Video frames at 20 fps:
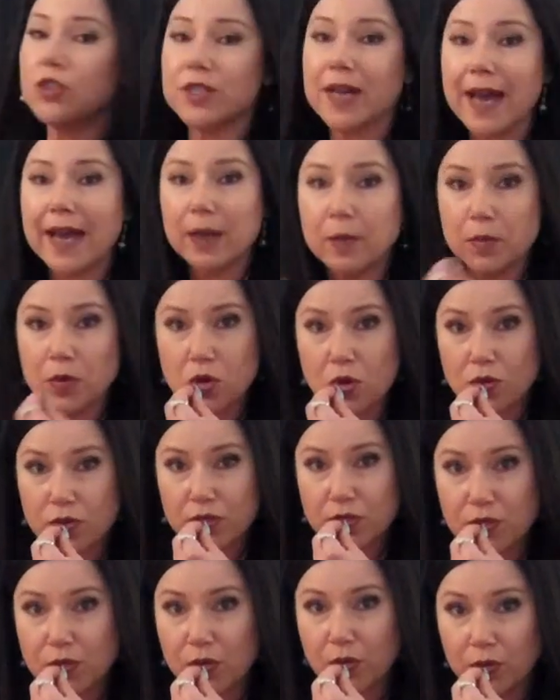you take
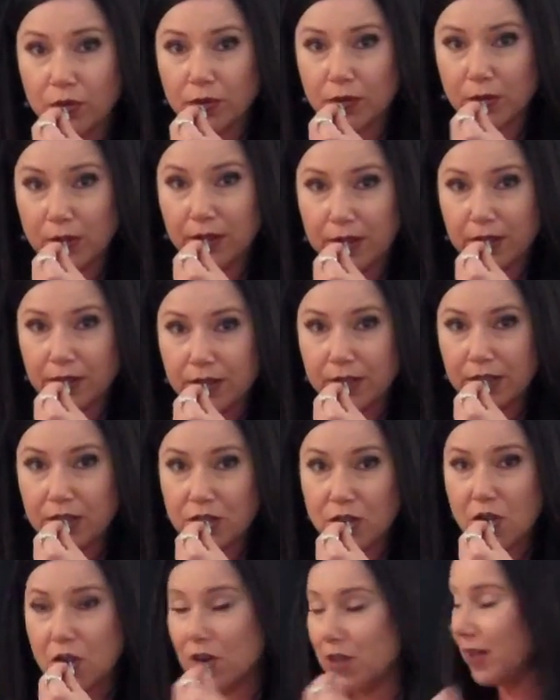minoxidil
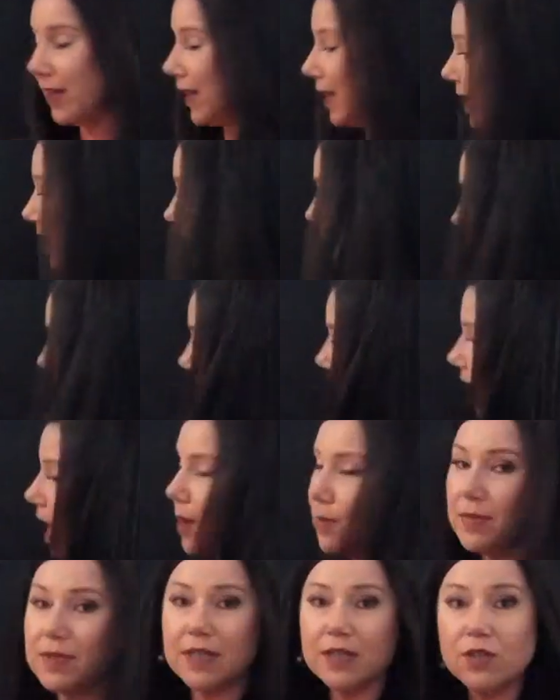internally, it
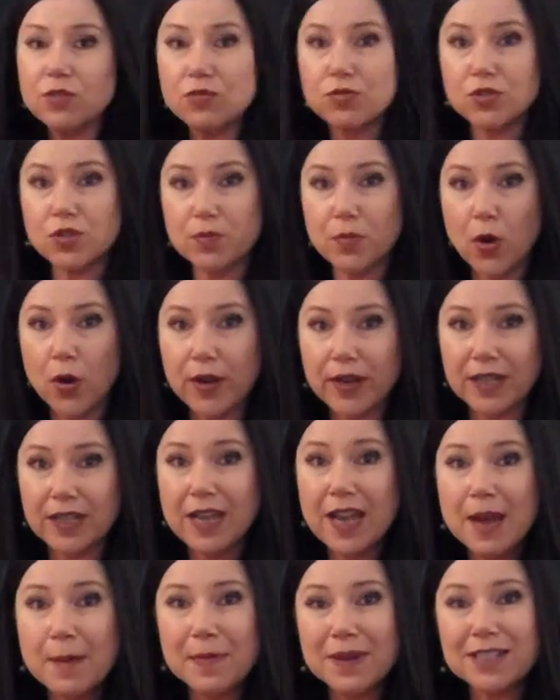comes in through the body,
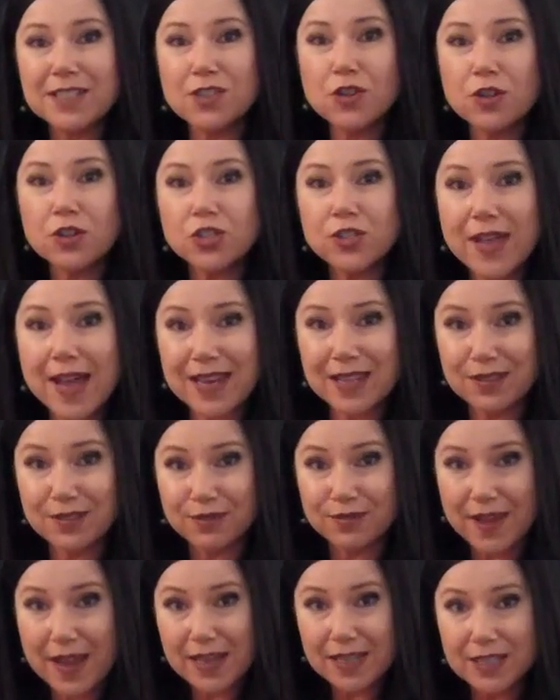but it's not that
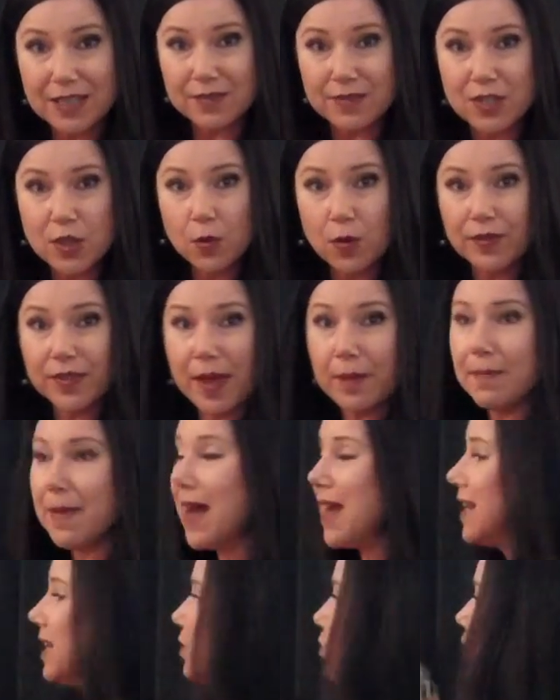effective. So what they
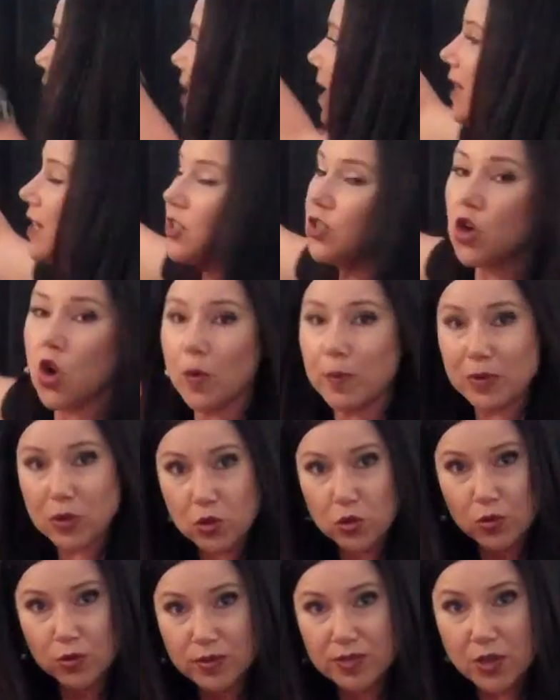made it was a
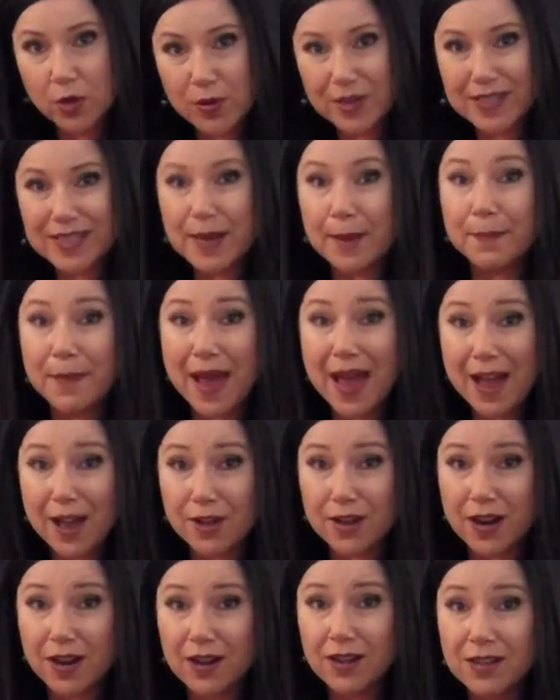topical, so it is a
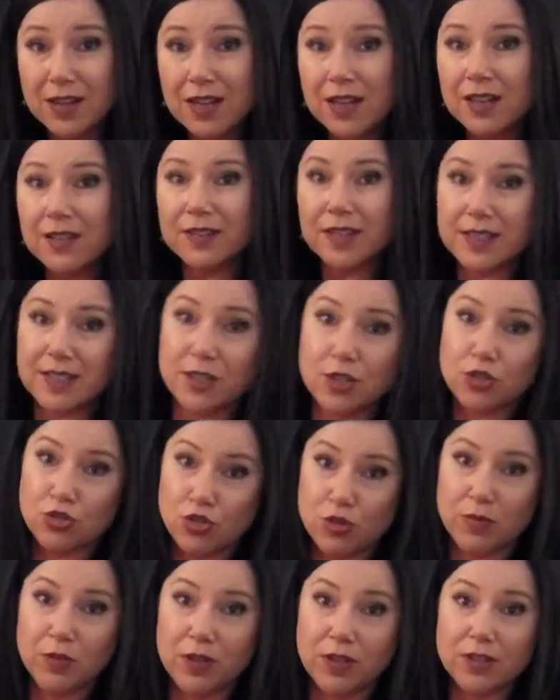powder that's
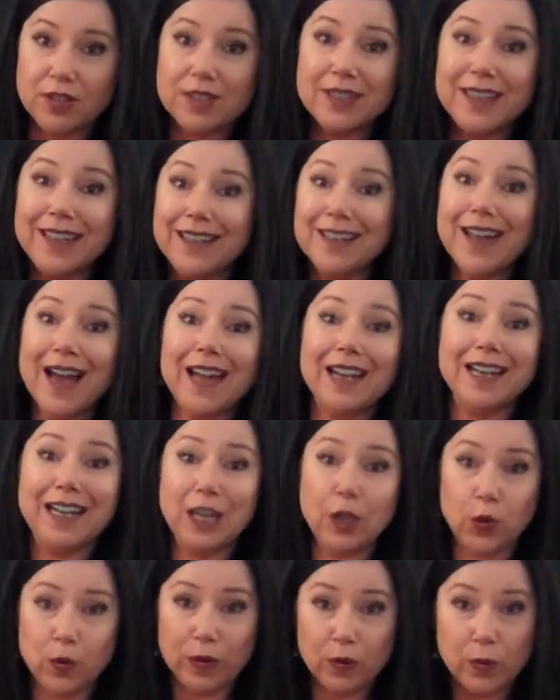distributed in a
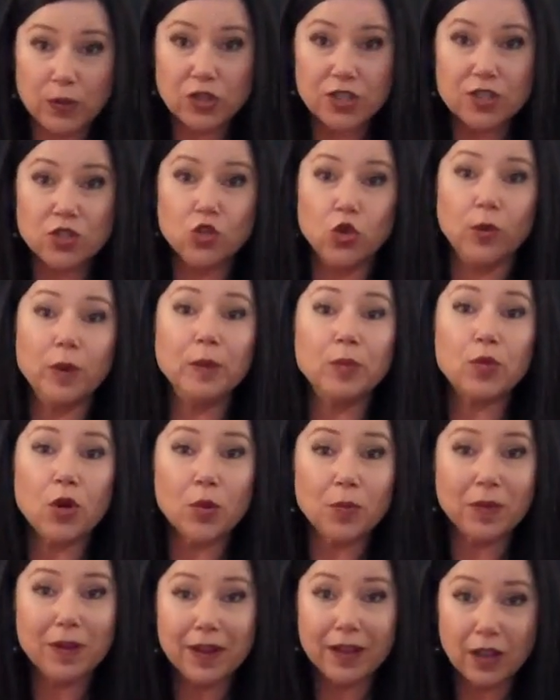liquid, which is normally
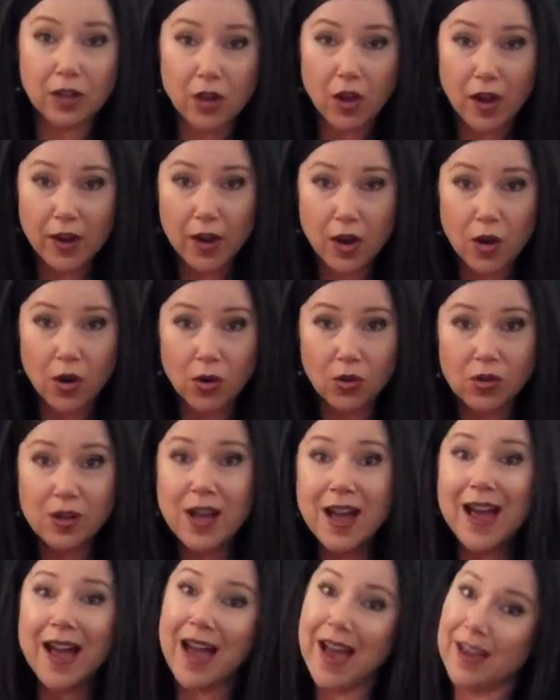propylene glycol
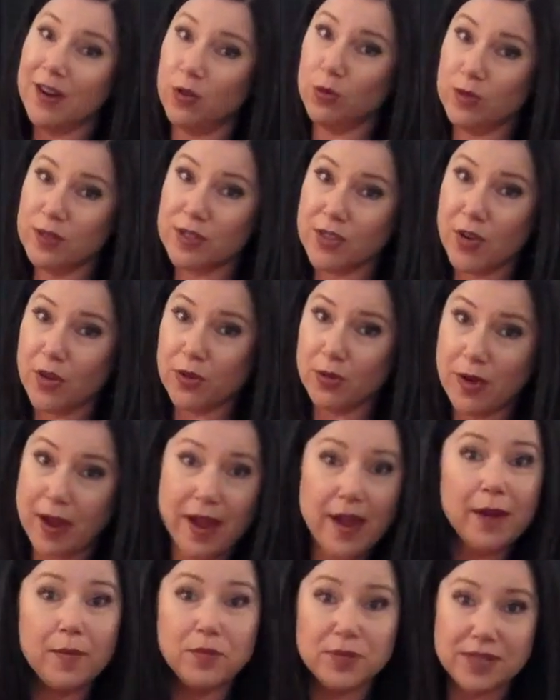and also
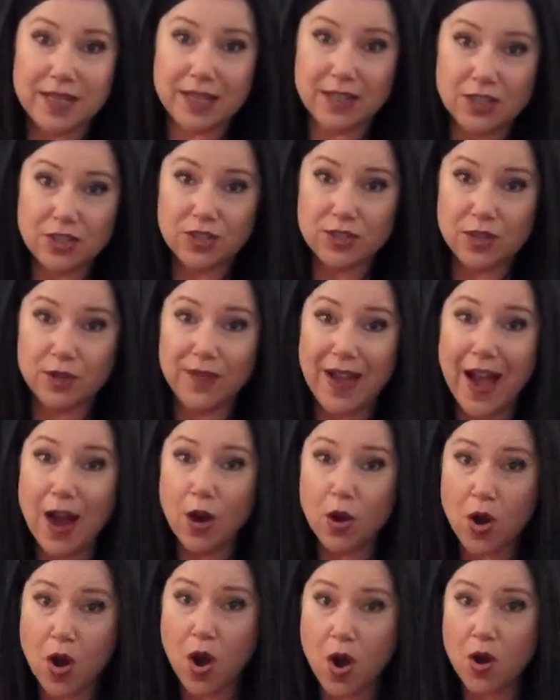percentages of
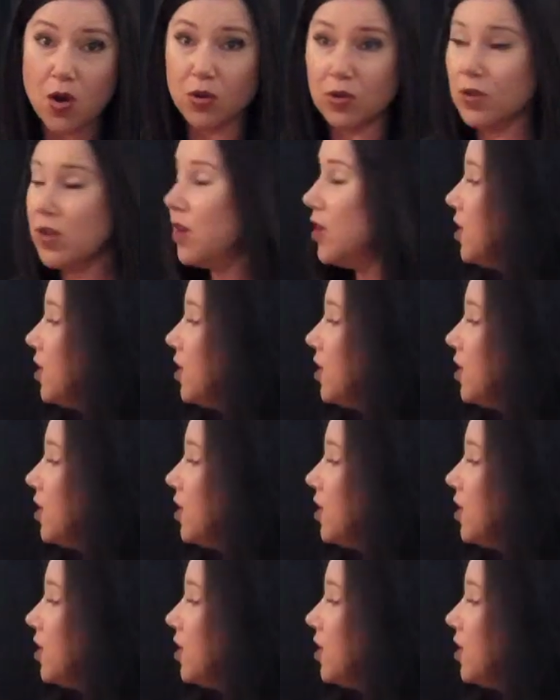alcohol.